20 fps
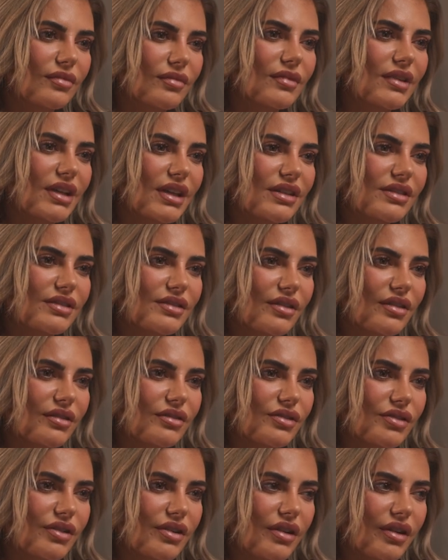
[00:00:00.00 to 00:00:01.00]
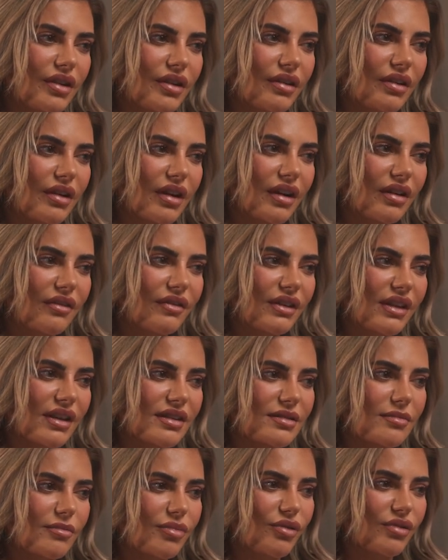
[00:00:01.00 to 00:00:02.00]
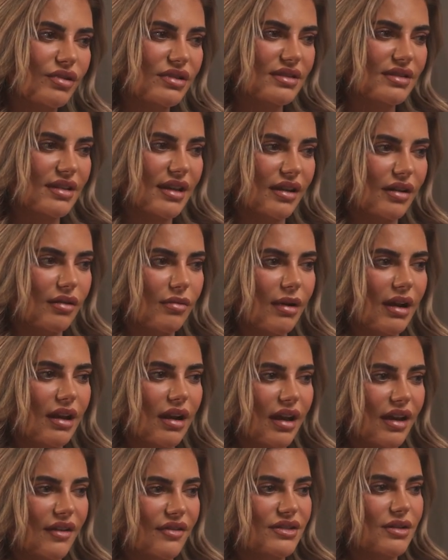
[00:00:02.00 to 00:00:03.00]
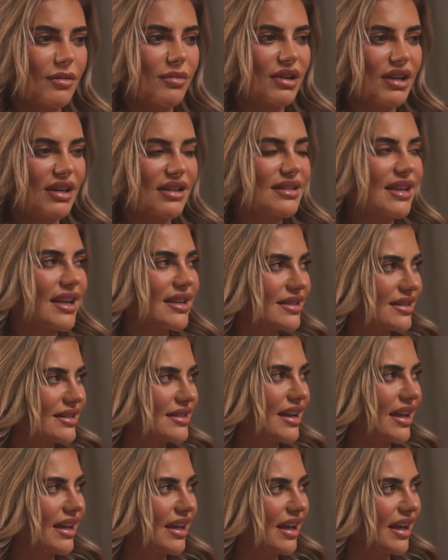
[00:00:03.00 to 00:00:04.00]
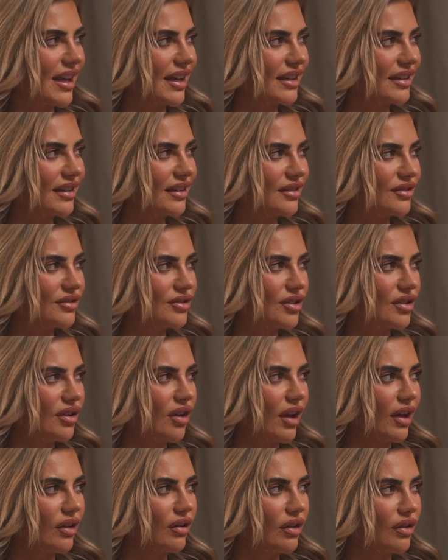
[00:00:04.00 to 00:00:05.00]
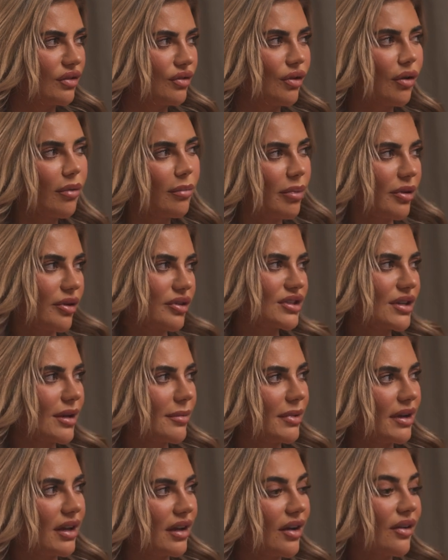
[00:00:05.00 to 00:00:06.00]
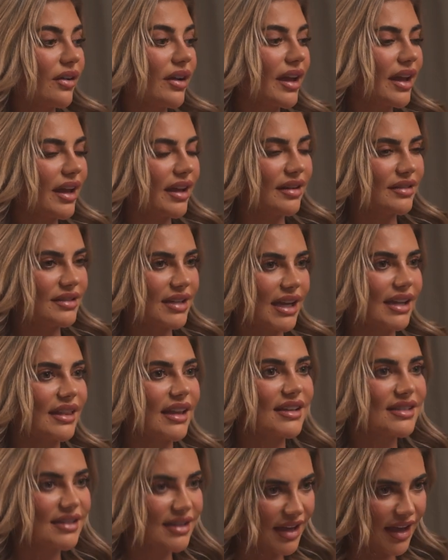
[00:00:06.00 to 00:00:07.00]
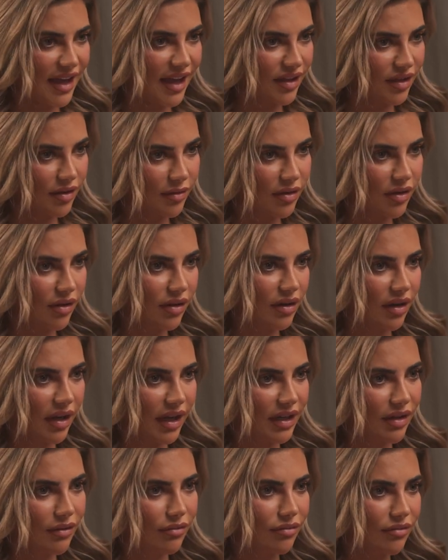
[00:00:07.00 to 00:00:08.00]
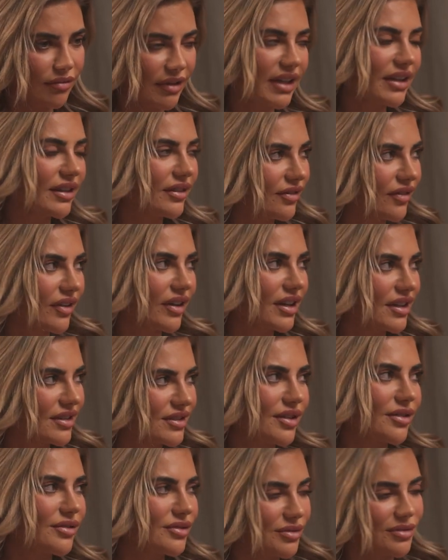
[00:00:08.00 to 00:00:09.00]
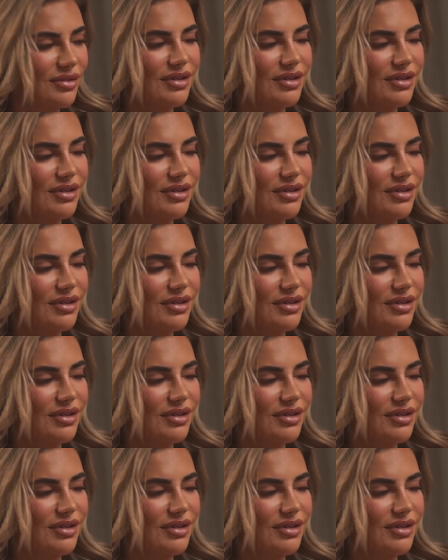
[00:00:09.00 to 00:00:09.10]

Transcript: That's so true. And I think that's important to take away. Like if someone is hesitating, to like not push that, be like, okay, take that as a yeah. You've got to like read the fucking social